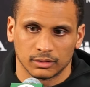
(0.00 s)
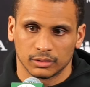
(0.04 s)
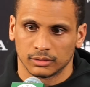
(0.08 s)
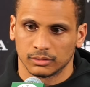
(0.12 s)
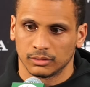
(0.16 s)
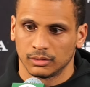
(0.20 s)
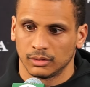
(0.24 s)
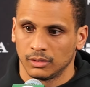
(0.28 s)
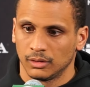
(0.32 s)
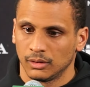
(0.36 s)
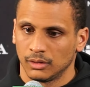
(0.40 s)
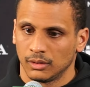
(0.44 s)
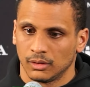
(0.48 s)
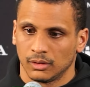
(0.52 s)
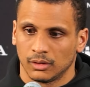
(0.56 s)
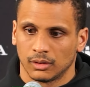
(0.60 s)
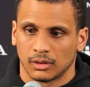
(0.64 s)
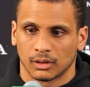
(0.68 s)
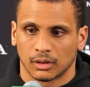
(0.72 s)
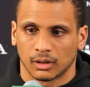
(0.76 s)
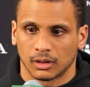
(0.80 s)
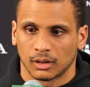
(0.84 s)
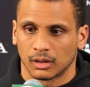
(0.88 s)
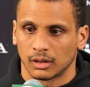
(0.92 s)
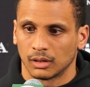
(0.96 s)
And
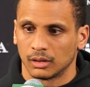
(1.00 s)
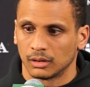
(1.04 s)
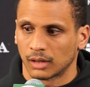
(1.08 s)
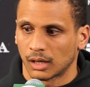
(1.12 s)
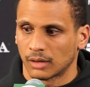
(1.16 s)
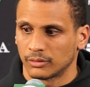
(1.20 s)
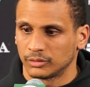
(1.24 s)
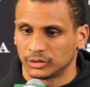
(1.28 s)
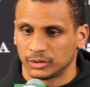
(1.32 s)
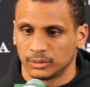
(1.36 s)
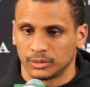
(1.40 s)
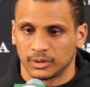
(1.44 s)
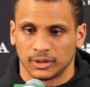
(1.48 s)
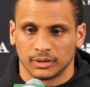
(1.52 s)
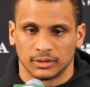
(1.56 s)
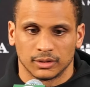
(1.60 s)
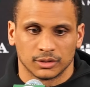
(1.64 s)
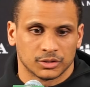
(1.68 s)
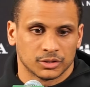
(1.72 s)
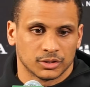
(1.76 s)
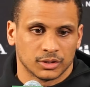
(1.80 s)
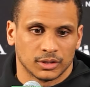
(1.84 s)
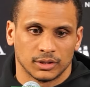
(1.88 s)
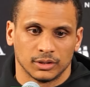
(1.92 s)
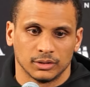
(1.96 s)
obviously with the
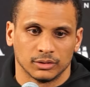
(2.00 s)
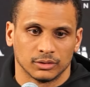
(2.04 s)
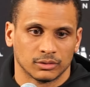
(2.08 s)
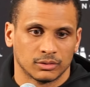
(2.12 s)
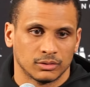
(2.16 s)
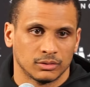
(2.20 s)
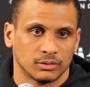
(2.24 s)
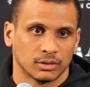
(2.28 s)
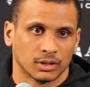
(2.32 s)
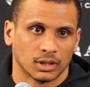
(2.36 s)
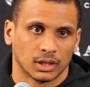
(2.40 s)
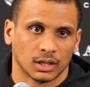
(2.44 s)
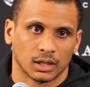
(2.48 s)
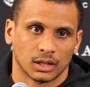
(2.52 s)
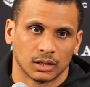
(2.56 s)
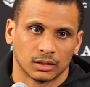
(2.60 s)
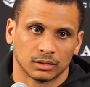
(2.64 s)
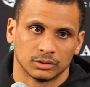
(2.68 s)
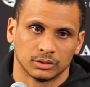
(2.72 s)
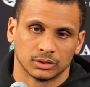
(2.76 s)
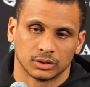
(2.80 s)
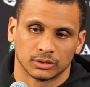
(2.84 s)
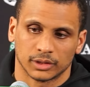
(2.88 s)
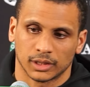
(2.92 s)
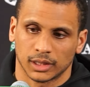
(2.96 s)
addition of Hield, you
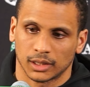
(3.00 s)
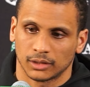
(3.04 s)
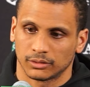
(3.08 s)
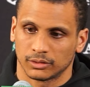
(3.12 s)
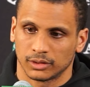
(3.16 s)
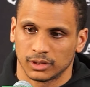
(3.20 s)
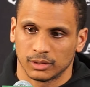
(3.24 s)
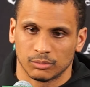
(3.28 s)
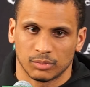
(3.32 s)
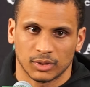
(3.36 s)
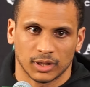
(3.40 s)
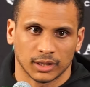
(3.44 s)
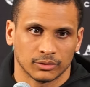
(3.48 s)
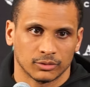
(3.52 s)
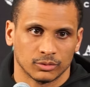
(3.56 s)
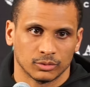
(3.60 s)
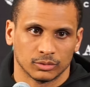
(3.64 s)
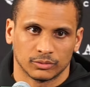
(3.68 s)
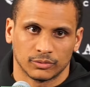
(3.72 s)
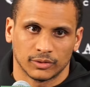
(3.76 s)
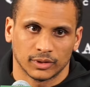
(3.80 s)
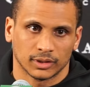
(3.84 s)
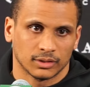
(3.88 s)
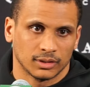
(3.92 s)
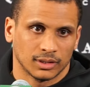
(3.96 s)
know, he has an impact to
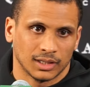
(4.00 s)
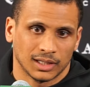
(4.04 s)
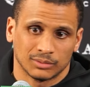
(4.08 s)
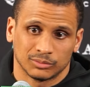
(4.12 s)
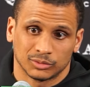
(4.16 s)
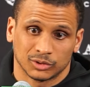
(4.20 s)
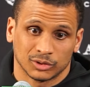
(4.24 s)
affect the game.